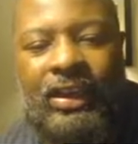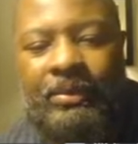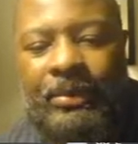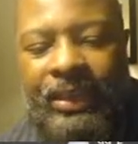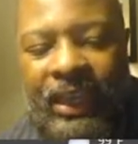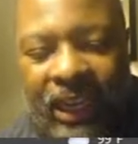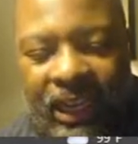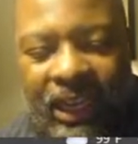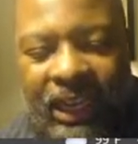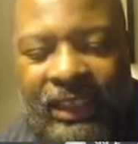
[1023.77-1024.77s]
But yeah,
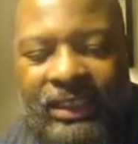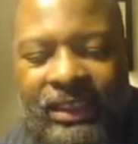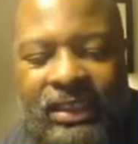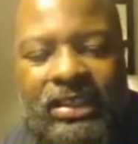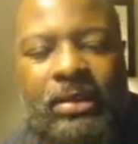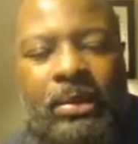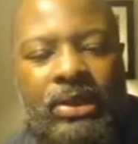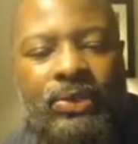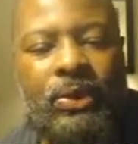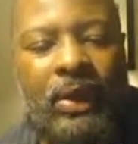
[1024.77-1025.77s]
guys, thanks so much
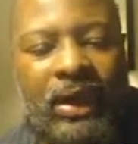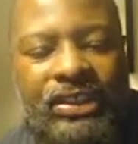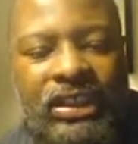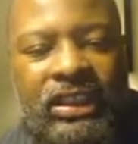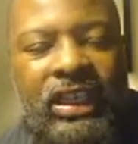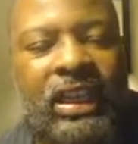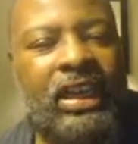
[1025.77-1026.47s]
for watching.